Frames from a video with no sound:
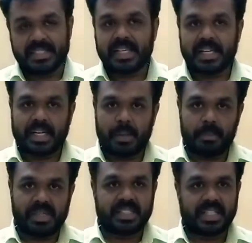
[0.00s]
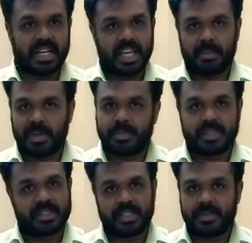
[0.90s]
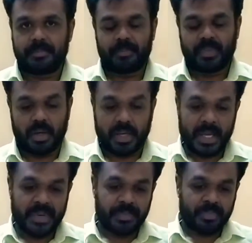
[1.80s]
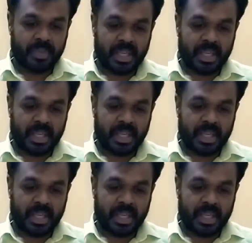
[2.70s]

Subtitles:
he is a compulsory liable person. Okay,